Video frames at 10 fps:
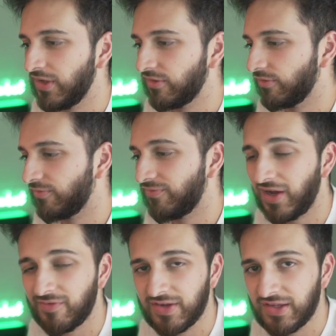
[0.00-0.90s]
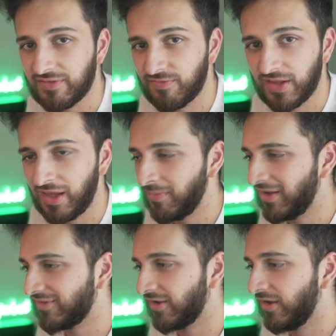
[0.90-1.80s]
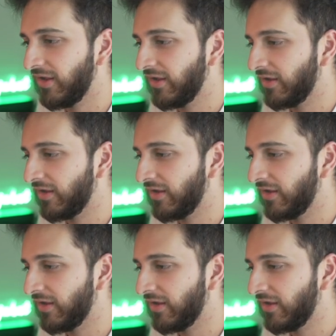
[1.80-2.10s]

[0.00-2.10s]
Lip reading: ETH or five ETH for that matter.